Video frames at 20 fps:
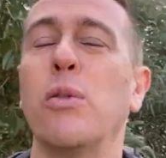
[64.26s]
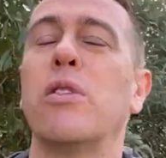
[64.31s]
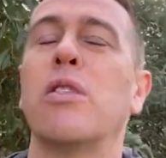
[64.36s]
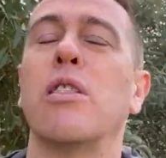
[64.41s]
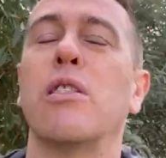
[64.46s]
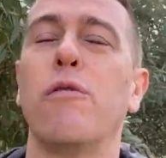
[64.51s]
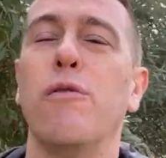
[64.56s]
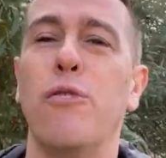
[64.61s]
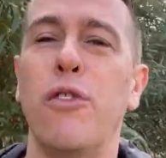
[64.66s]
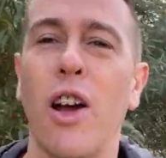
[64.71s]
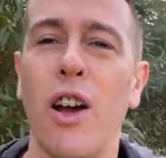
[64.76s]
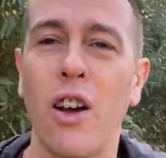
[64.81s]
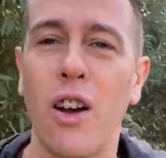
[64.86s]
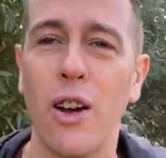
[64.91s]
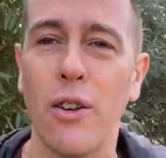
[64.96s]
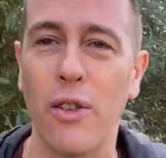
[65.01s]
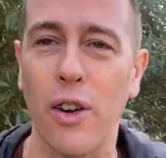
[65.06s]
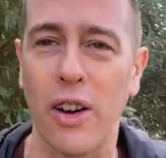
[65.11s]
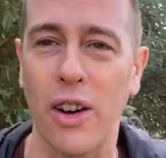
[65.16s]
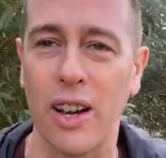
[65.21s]
which is
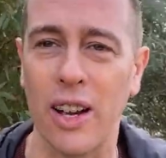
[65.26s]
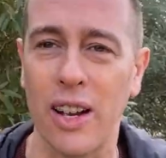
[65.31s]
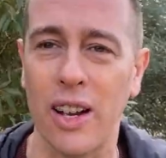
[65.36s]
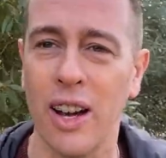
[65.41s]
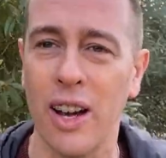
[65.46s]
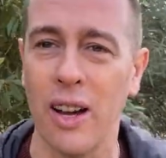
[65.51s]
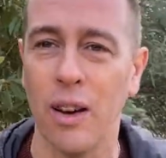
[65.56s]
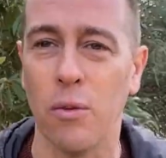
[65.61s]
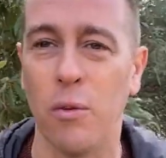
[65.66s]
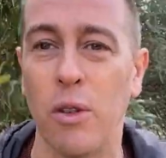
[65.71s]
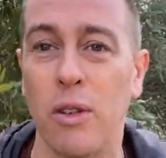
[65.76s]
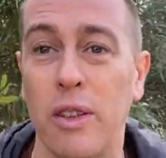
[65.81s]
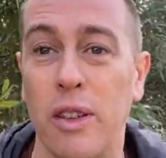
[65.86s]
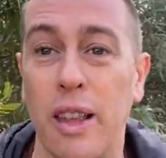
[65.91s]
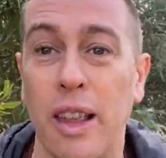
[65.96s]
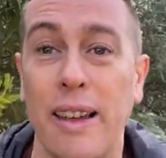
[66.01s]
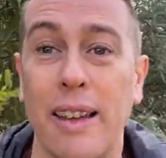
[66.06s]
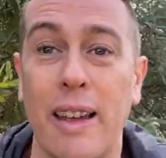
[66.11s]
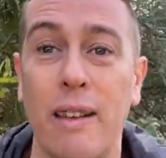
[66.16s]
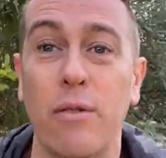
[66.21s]
very, very,
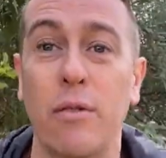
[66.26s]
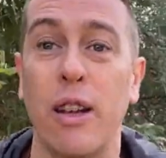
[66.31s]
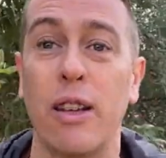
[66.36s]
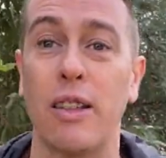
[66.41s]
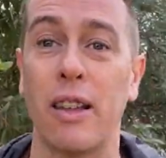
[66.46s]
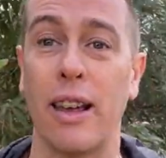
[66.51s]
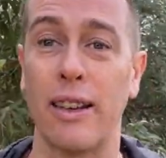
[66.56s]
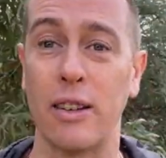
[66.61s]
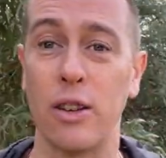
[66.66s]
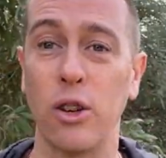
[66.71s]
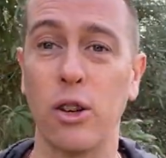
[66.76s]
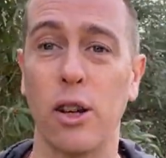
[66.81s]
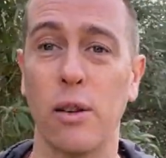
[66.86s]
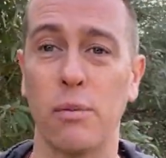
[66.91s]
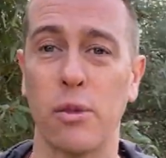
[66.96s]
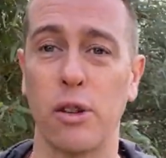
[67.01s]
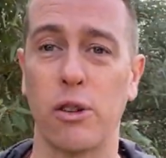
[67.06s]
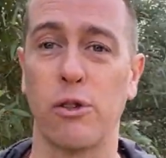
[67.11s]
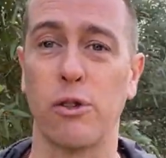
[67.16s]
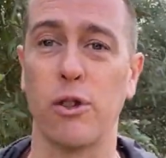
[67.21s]
it gives that
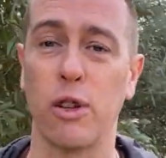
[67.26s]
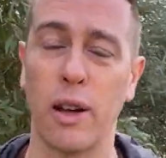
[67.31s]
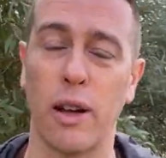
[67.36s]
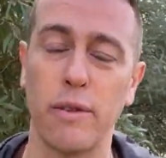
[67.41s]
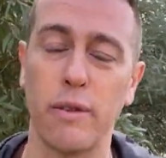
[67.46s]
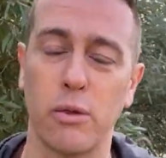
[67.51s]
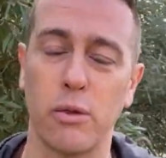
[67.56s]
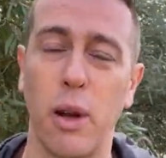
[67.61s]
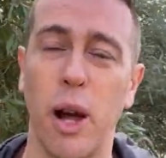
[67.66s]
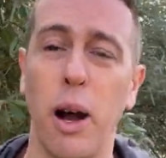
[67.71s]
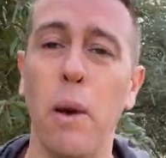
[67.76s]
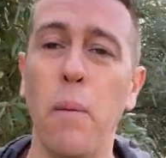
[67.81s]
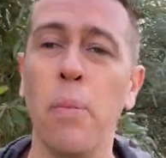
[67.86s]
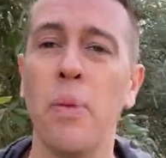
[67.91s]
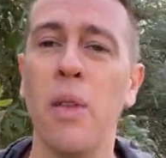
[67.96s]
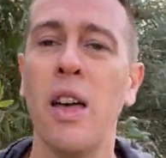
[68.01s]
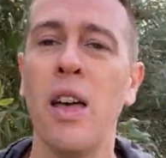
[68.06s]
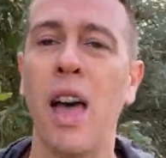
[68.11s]
eucalyptus smell